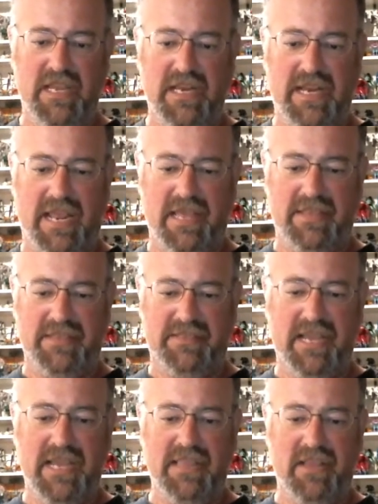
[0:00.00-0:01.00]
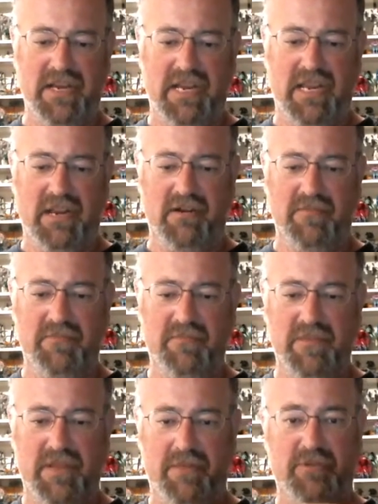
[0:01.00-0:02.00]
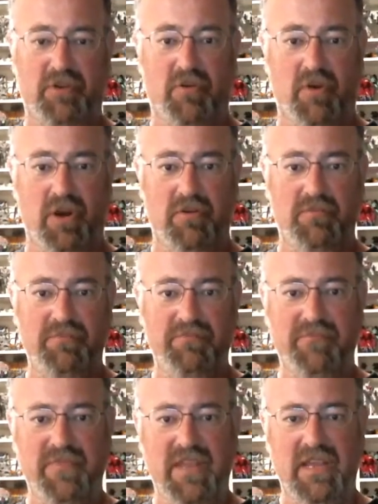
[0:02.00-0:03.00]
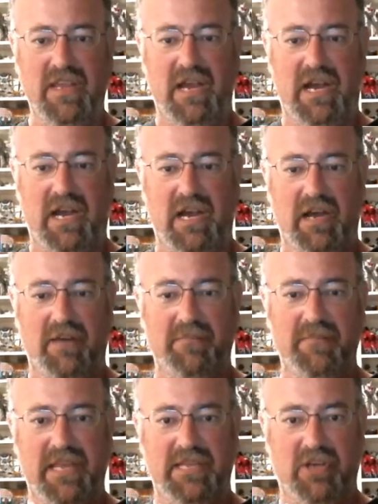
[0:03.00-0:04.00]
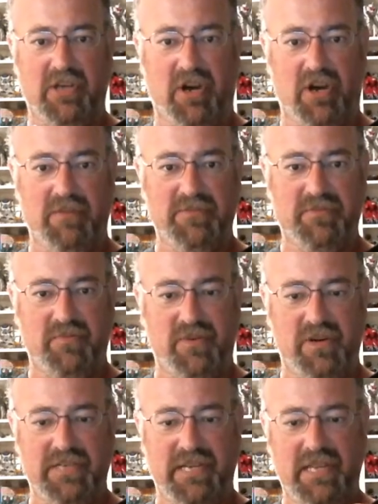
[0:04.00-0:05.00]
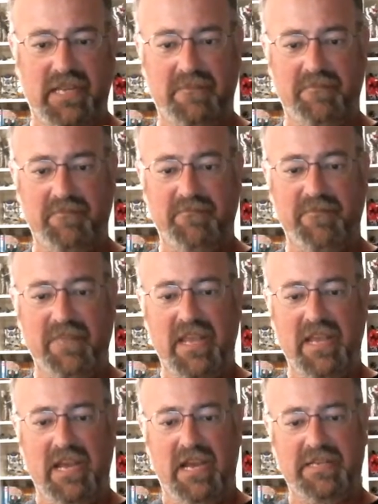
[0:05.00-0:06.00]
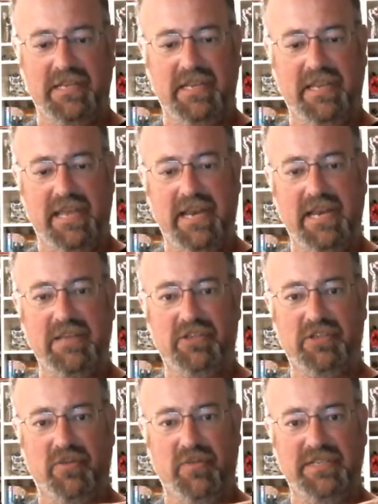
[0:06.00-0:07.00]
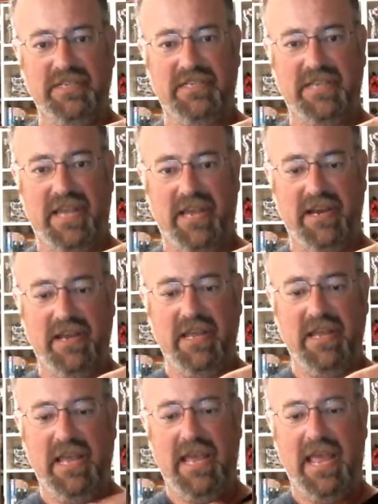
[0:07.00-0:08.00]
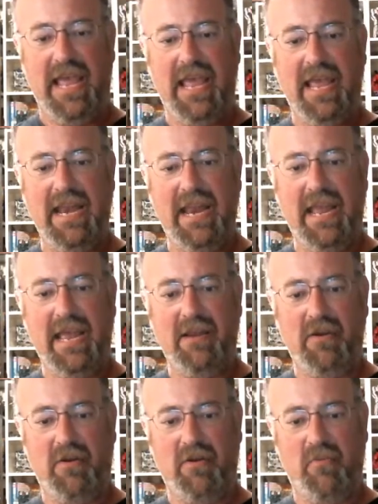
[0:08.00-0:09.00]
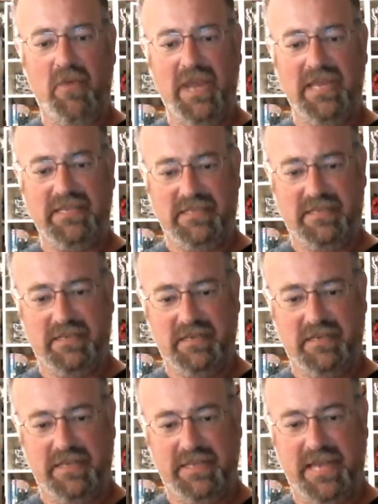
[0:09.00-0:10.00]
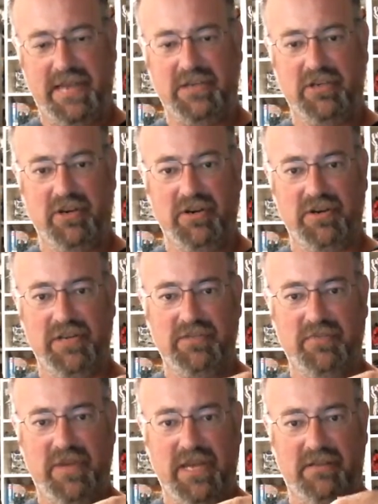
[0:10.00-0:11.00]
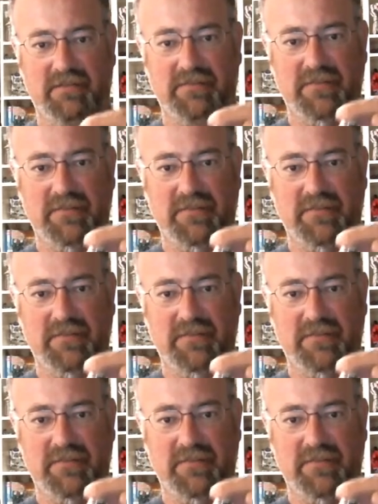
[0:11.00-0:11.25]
Now, the Cylon here, it was chrome. Its arms were articulated, and so was its head, and it had a waist that turned as well.